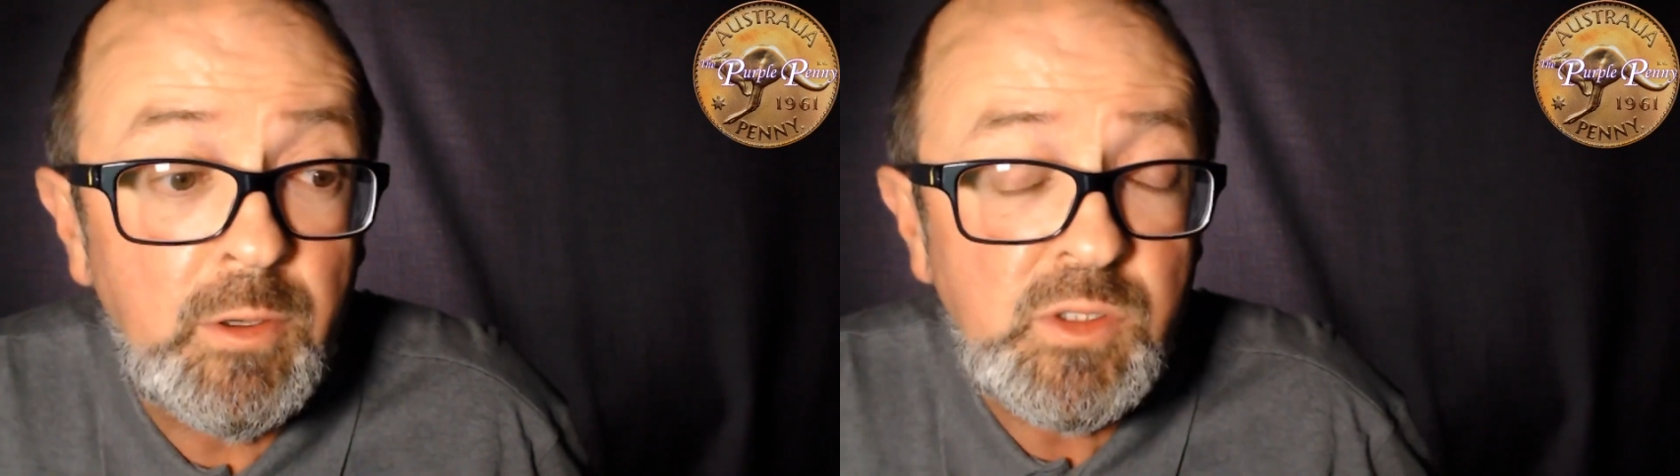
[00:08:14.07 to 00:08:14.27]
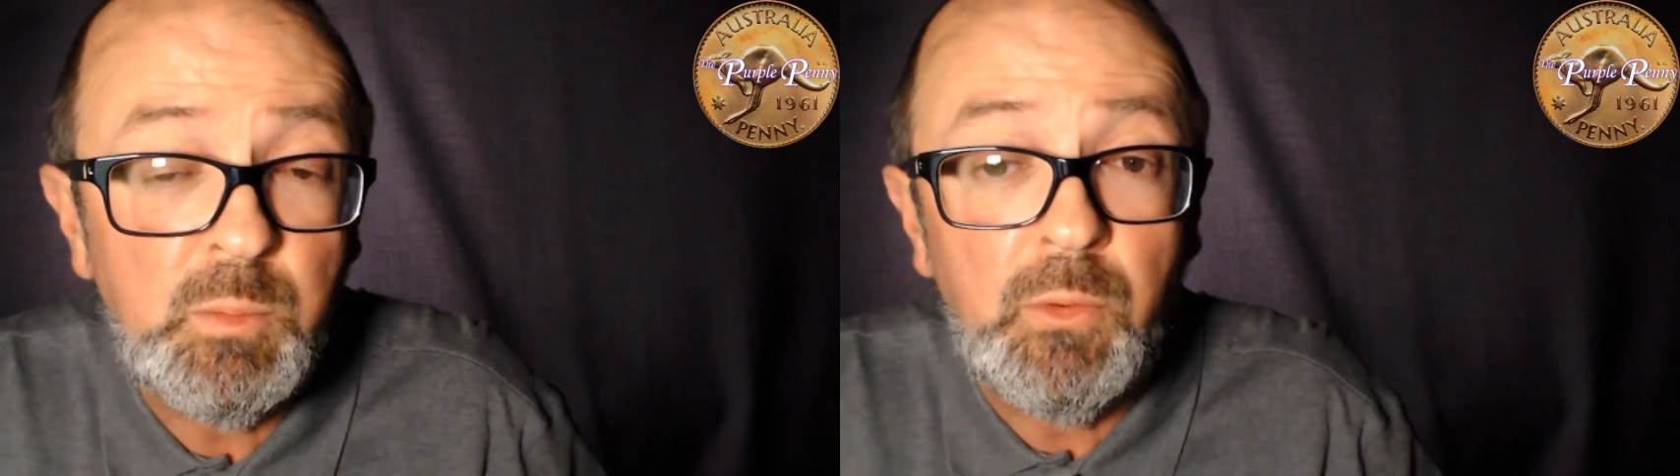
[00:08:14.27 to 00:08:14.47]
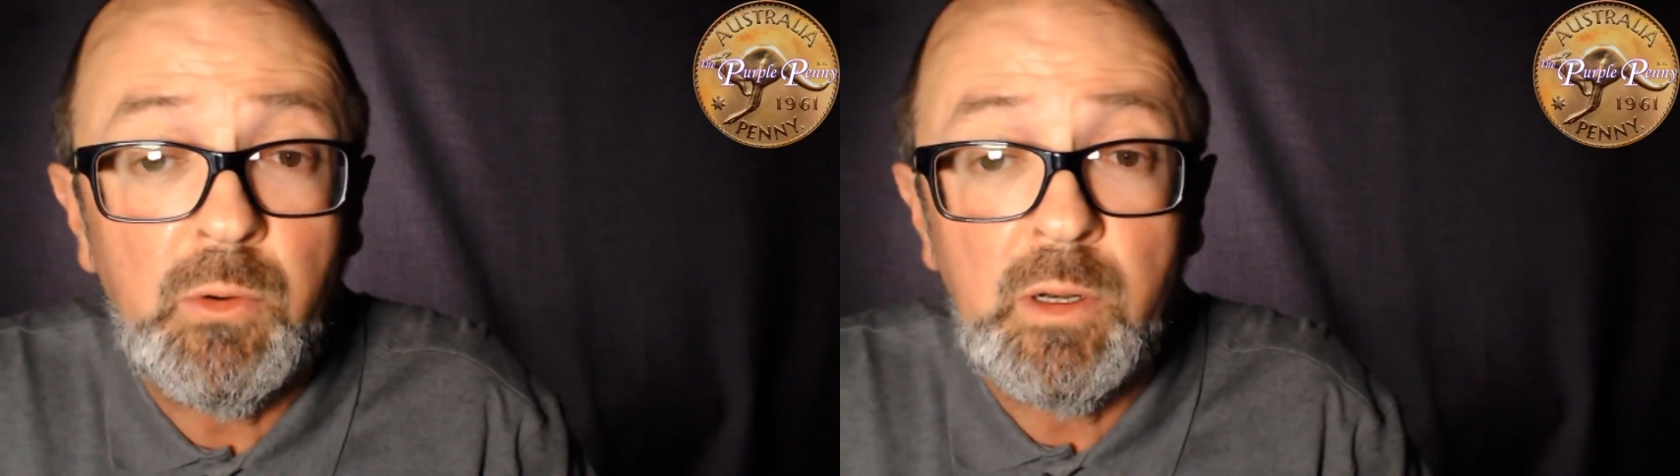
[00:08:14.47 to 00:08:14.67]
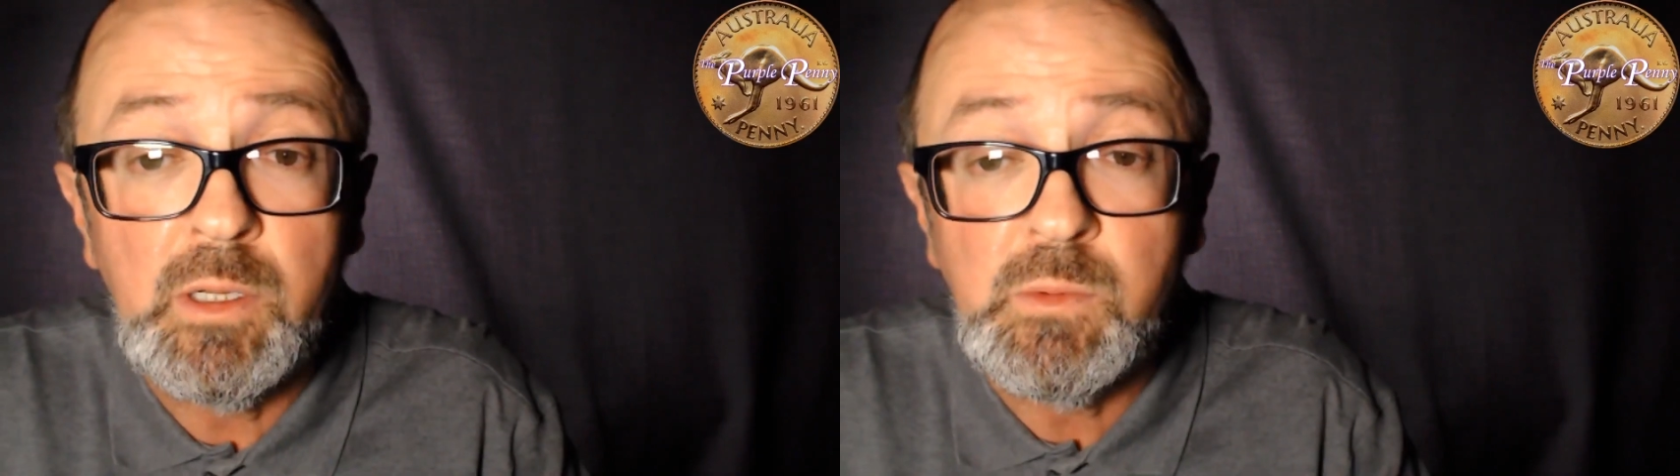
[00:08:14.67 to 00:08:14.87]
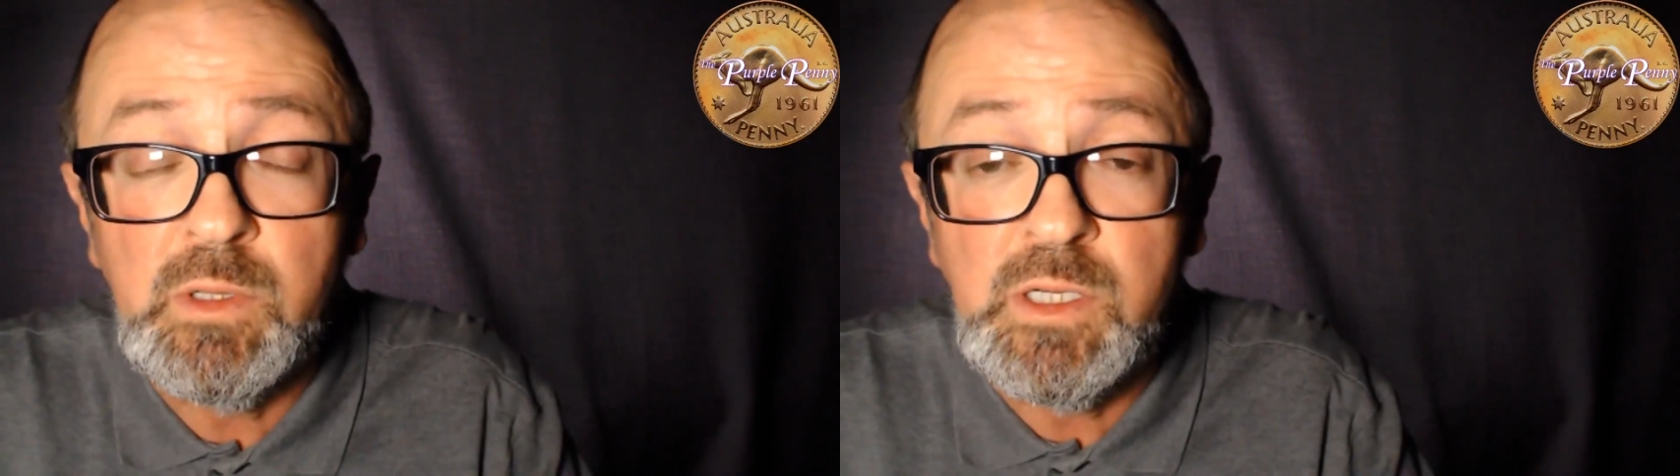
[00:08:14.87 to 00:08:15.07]
who supported
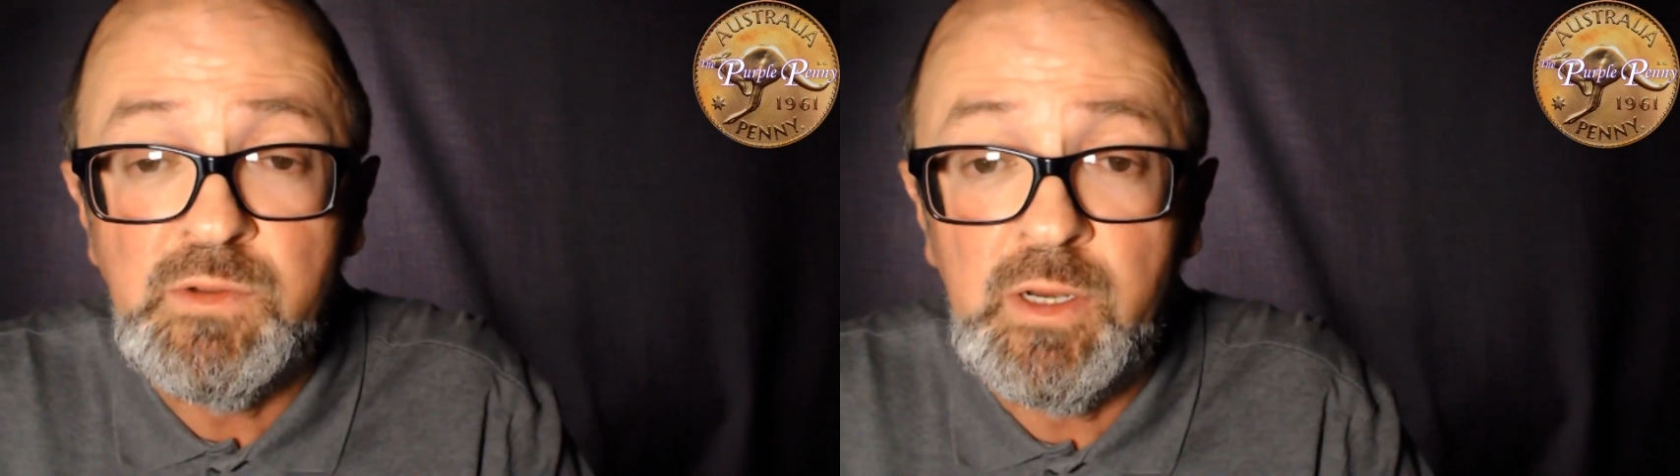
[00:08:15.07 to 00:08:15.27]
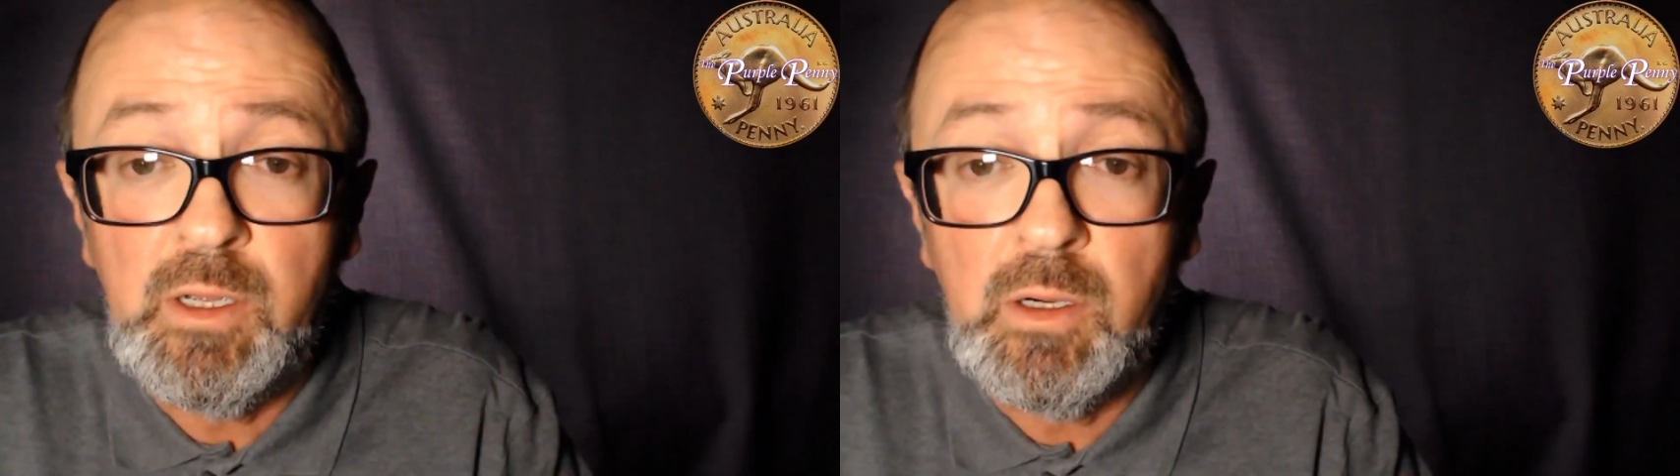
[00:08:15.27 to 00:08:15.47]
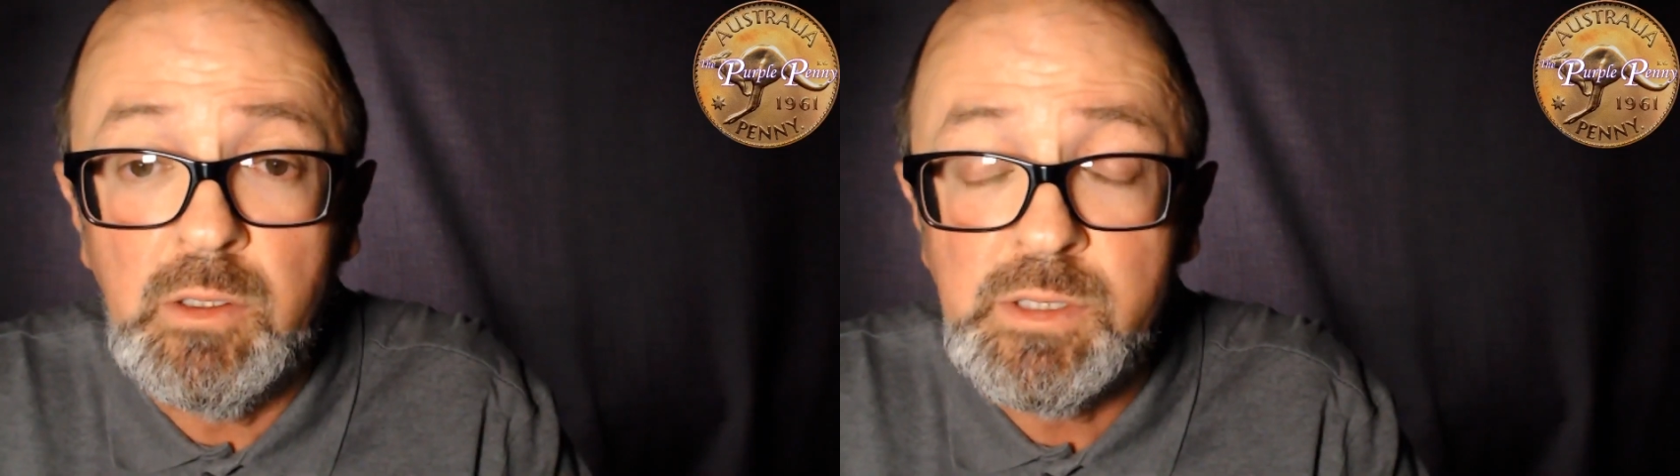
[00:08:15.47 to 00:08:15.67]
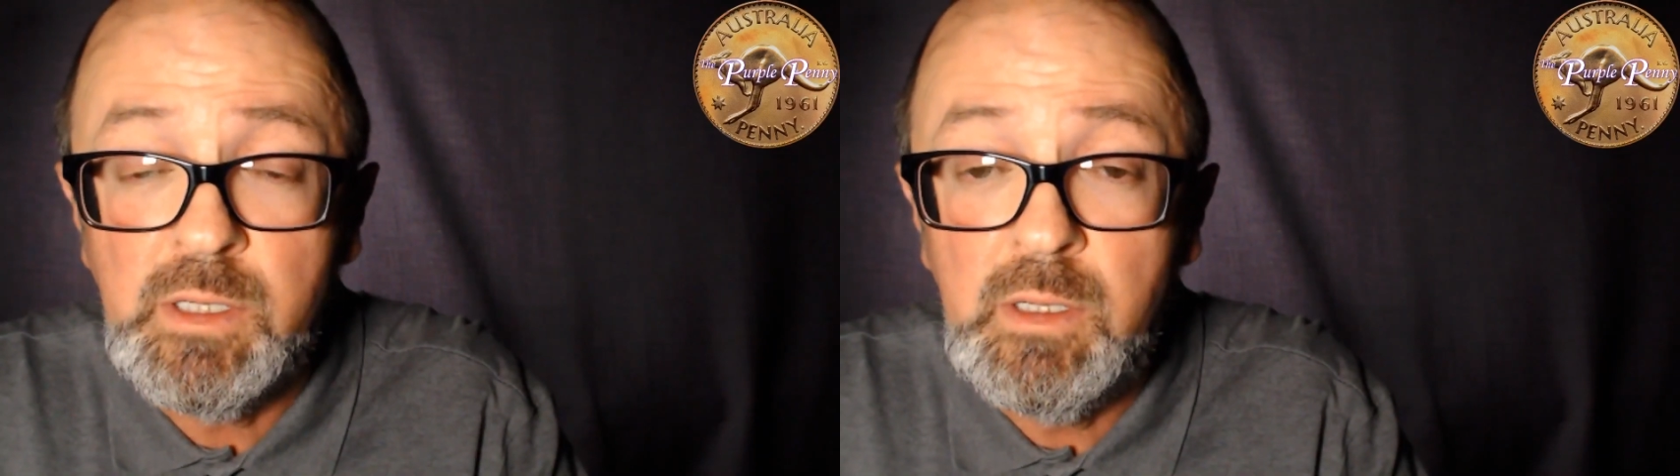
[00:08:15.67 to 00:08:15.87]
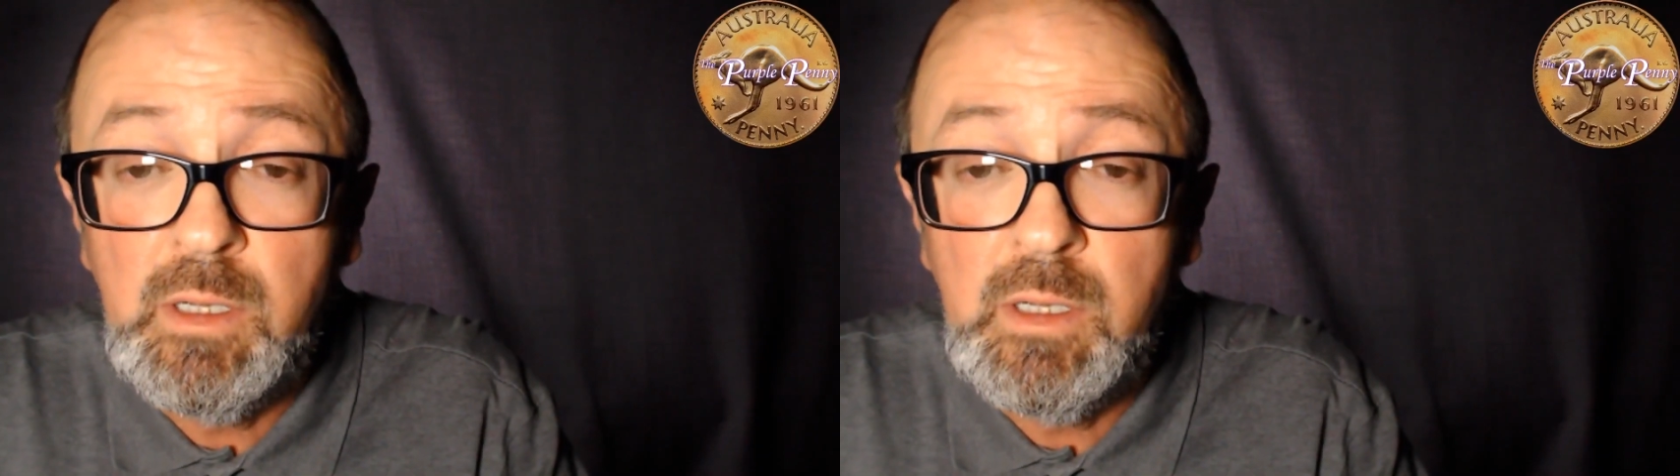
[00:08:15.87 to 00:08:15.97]
us with these videos.